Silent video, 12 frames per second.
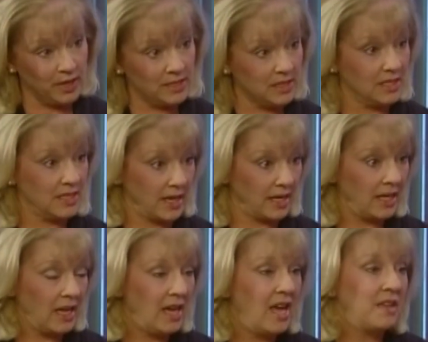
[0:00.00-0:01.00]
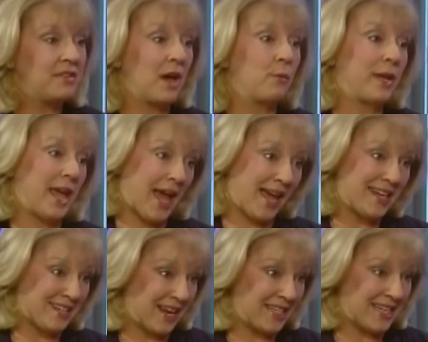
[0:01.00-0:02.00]
rates today that we had
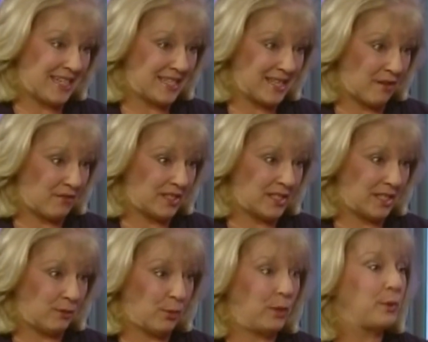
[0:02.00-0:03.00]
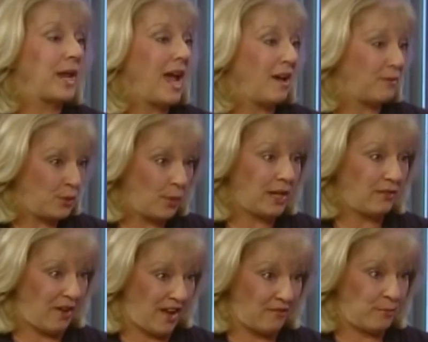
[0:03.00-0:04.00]
in 1970, we would have
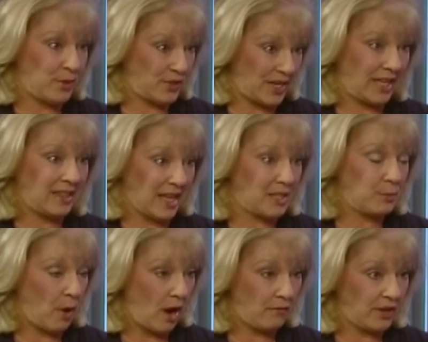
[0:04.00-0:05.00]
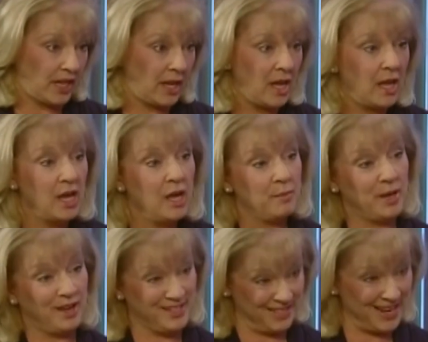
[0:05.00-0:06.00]
25% less poverty.
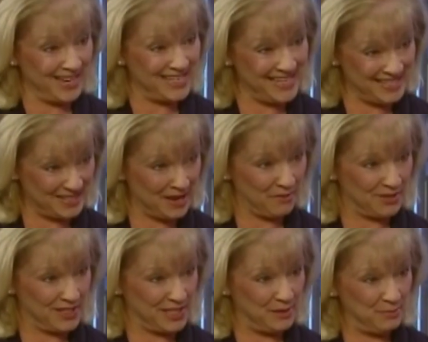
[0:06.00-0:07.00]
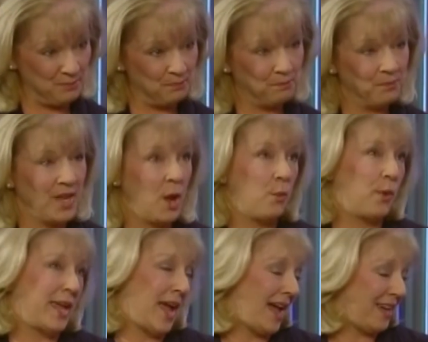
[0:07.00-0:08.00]
Because in 1970,
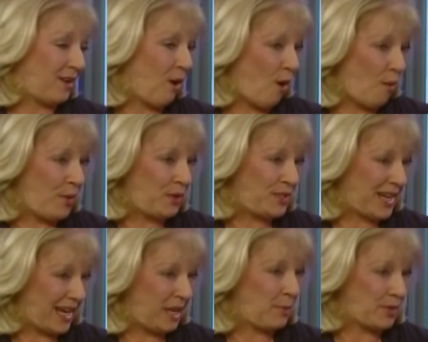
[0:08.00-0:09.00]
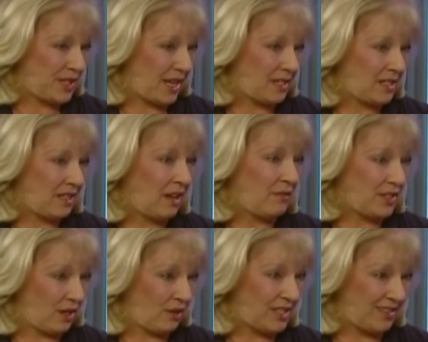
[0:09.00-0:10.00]
we had almost 80% of
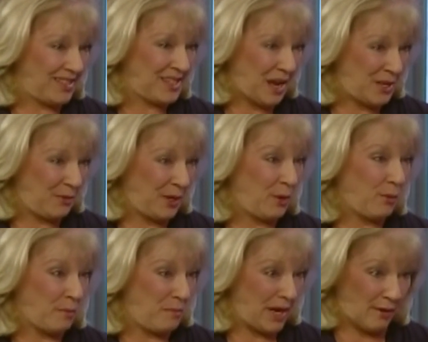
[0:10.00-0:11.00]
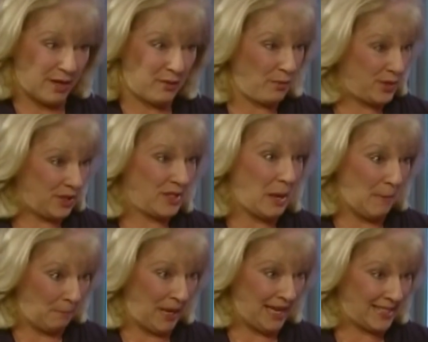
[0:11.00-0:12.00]
adults in this country who were married, which is
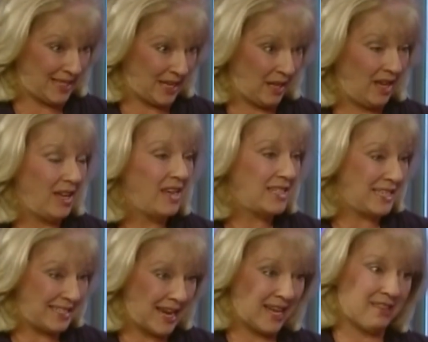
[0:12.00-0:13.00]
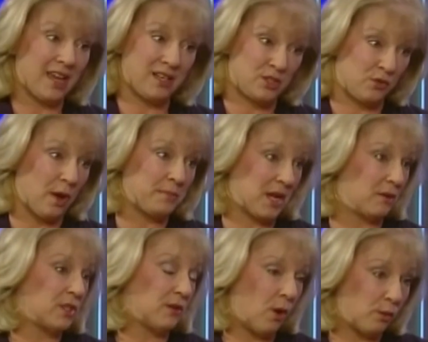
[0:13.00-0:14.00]
amazing. Today, that has dropped
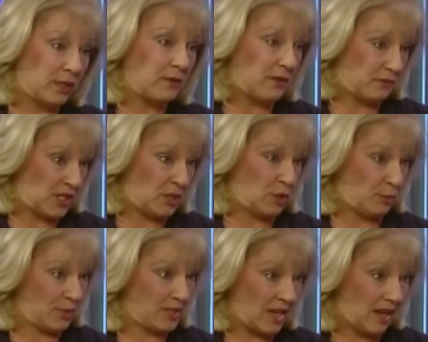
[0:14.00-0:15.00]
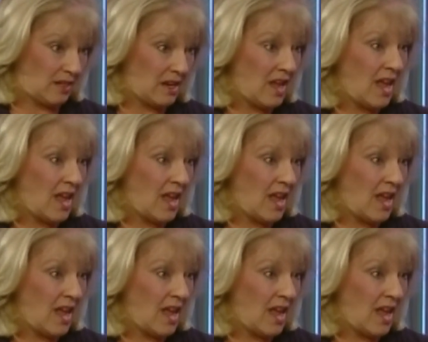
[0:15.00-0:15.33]
down to only 52%.